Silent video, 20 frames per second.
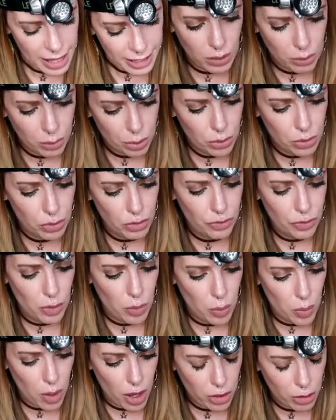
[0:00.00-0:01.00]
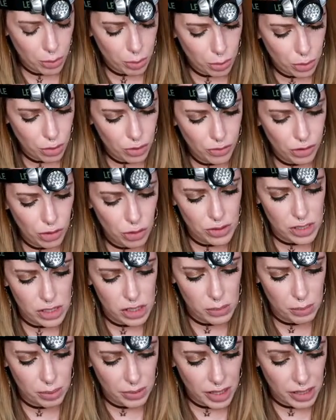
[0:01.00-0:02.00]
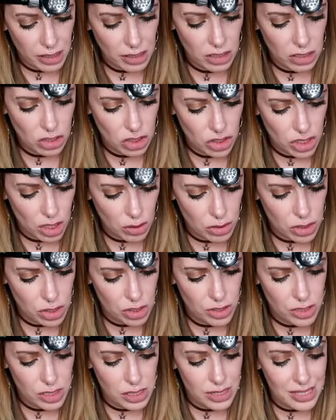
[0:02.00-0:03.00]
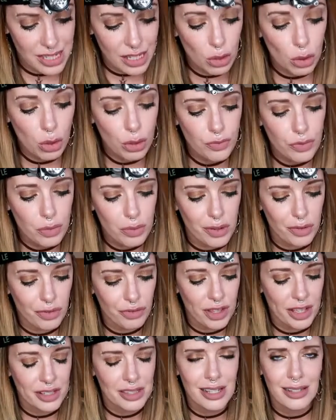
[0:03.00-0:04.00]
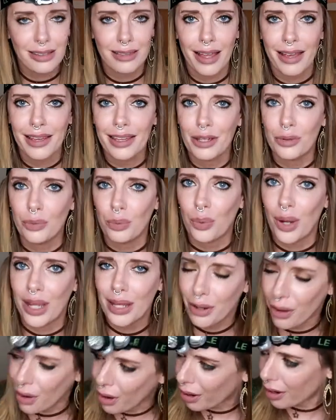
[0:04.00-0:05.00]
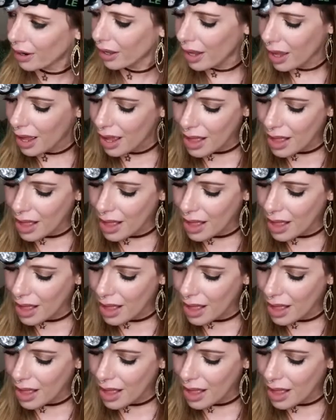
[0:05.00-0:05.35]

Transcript: Windproof, waterproof, Use as a blanket, shelter, signal for reflecting light and radar.